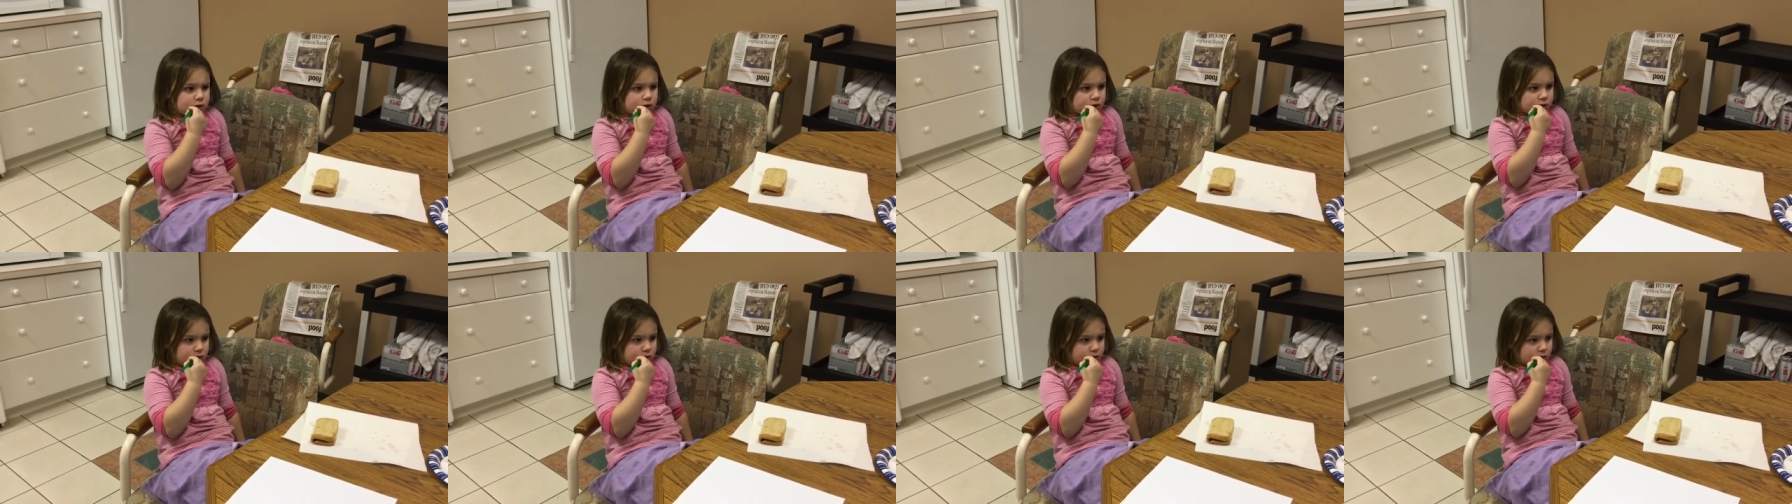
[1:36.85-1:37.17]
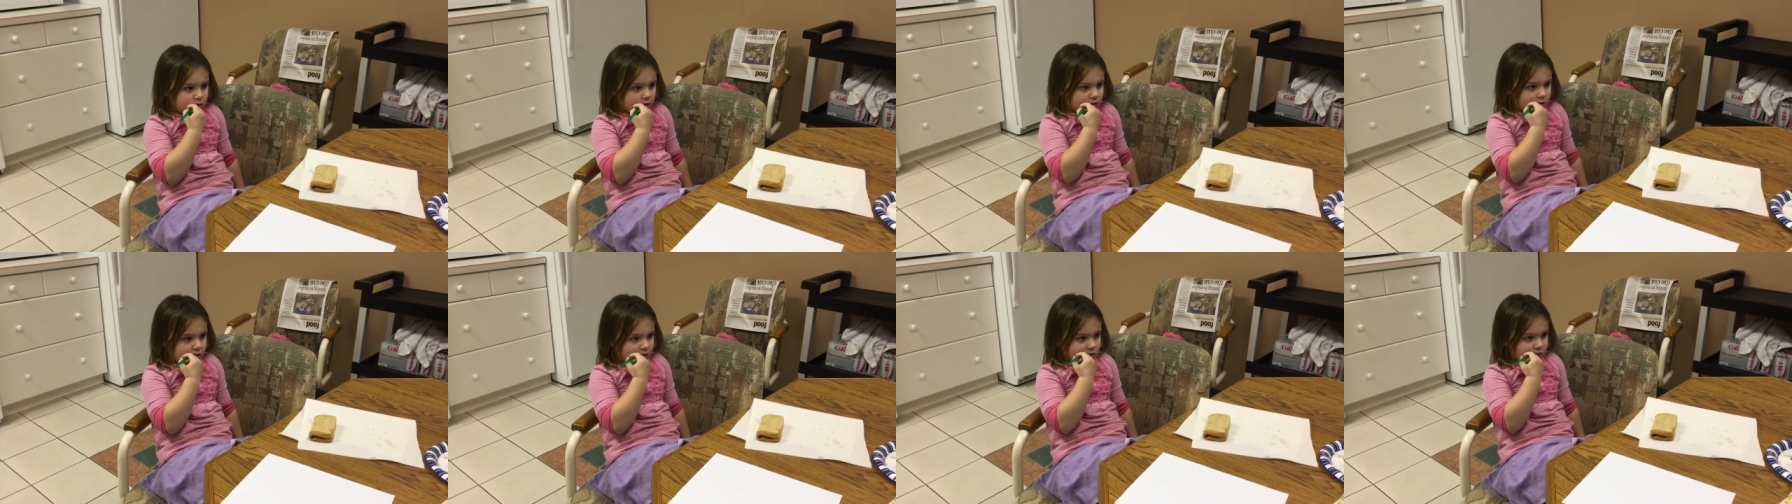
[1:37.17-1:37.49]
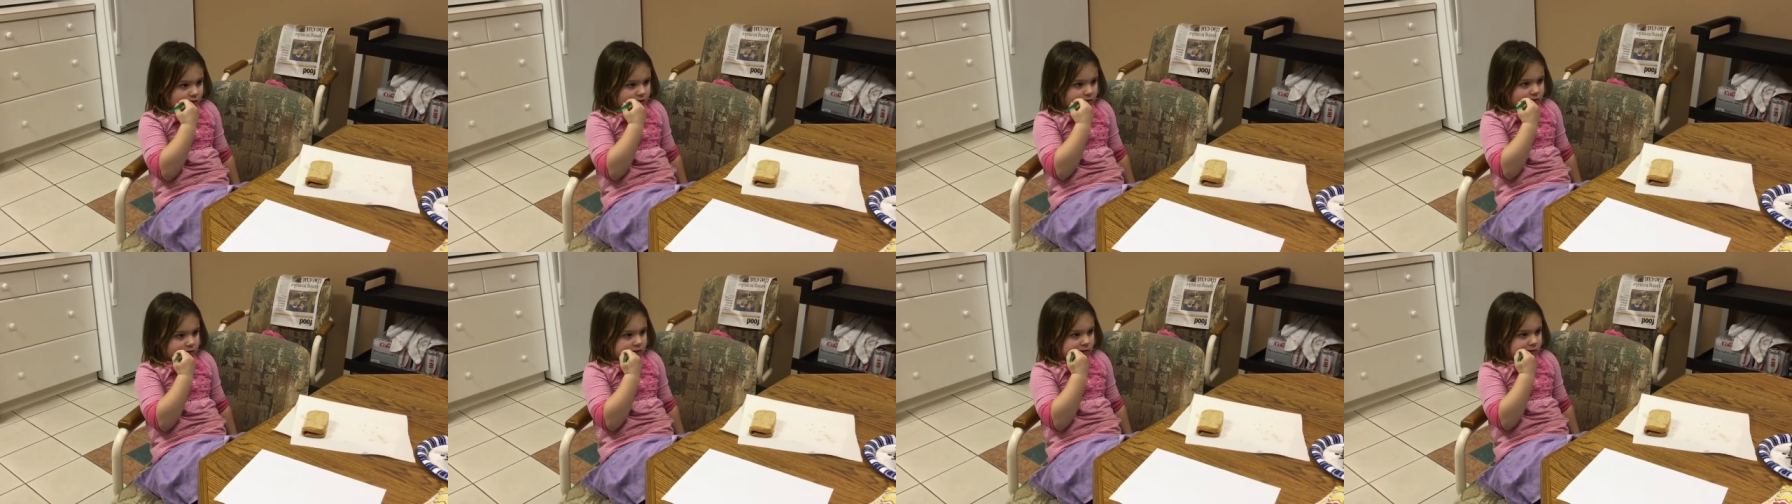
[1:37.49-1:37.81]
What's up with your
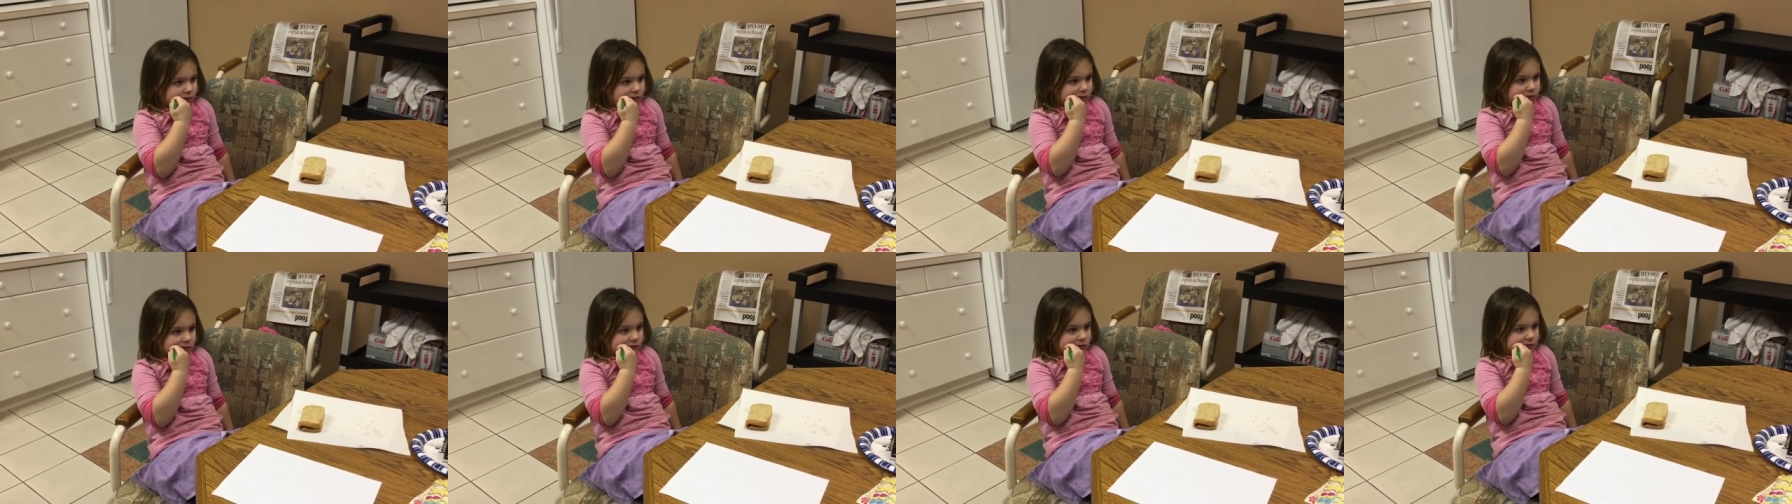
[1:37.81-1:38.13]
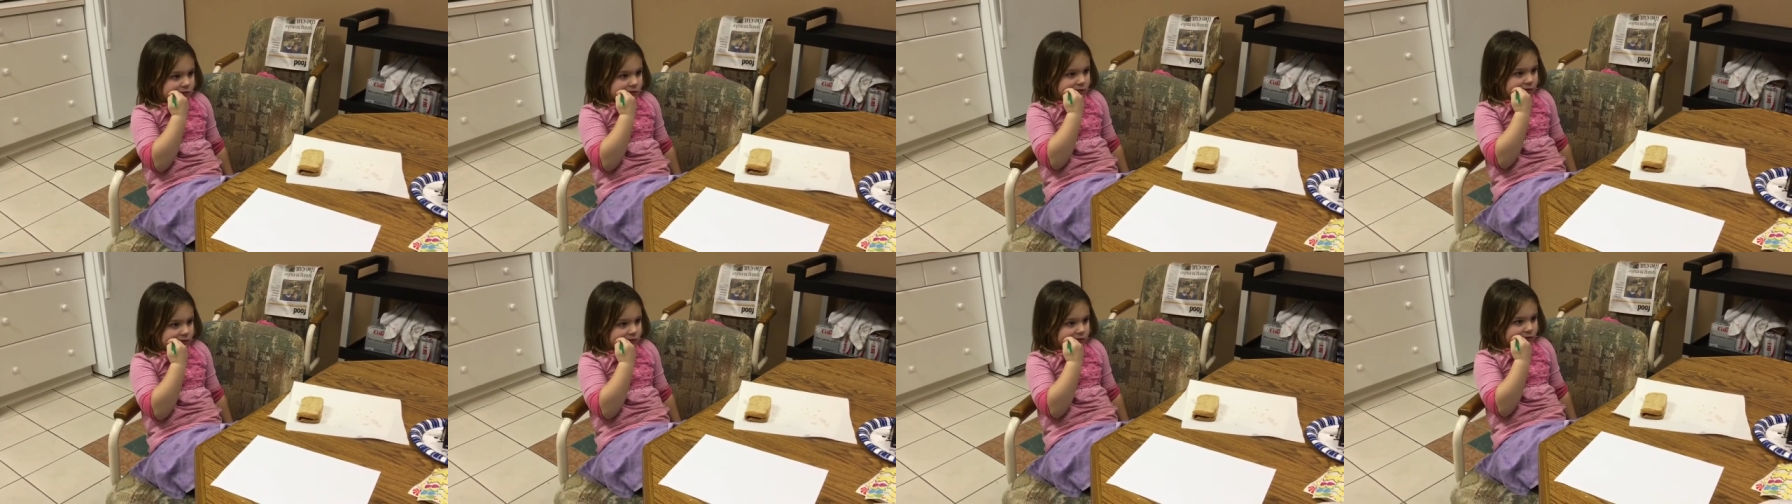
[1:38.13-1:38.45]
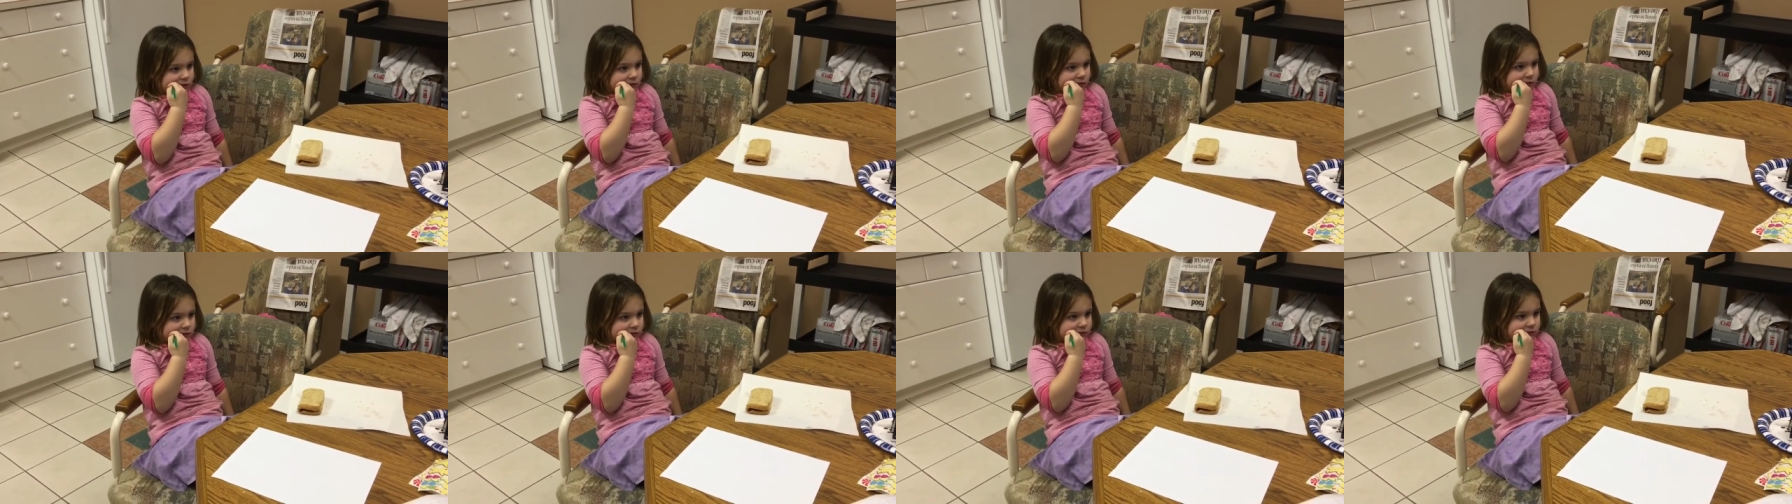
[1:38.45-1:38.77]
sandwich? Are you
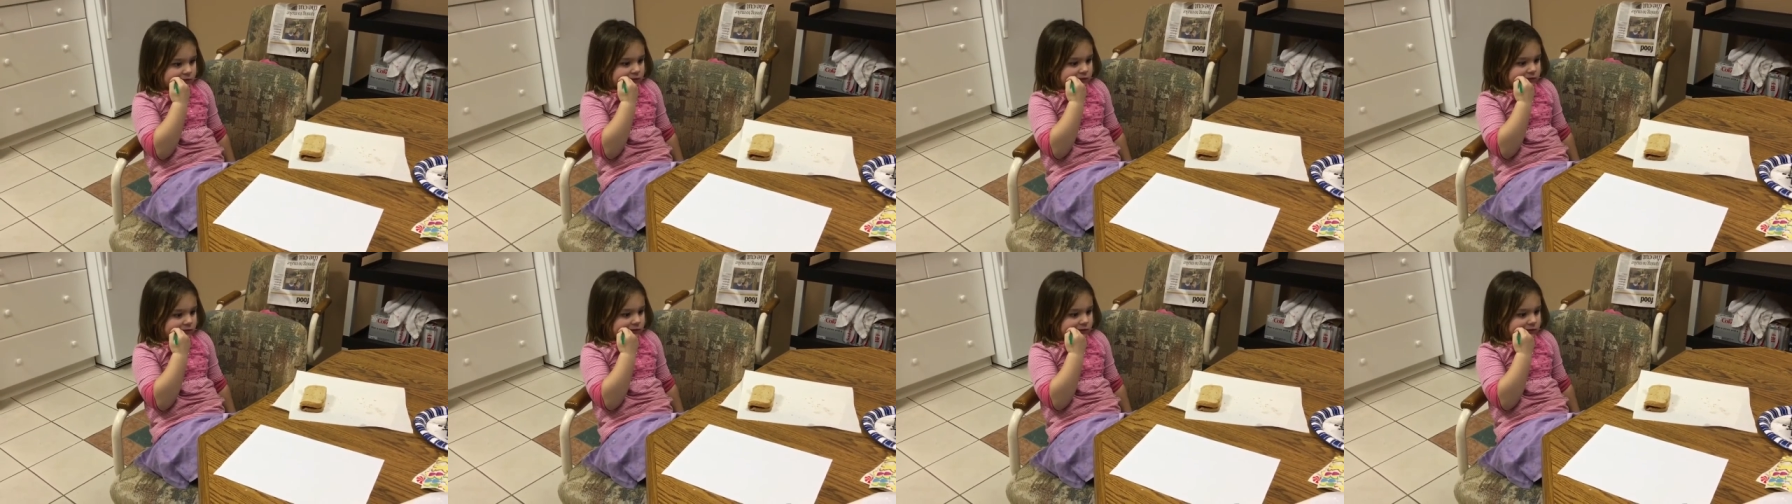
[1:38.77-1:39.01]
eating it?